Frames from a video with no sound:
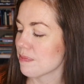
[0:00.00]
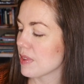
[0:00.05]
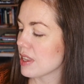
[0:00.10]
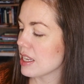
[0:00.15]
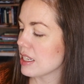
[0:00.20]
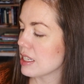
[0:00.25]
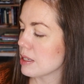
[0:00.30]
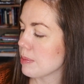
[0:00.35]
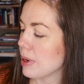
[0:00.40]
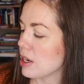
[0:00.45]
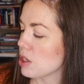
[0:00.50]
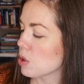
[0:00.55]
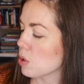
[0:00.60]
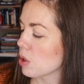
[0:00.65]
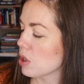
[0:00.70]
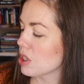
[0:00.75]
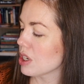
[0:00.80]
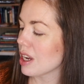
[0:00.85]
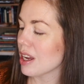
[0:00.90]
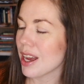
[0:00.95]
This is by
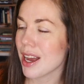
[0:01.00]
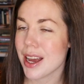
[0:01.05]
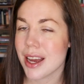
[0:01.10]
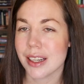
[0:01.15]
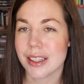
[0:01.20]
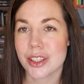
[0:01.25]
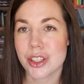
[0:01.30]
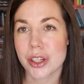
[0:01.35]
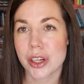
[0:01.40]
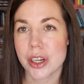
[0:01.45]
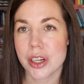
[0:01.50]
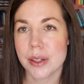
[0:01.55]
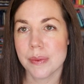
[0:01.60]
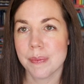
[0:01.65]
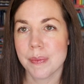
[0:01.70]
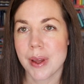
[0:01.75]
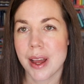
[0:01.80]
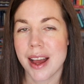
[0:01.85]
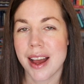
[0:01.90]
Georgia Hunter.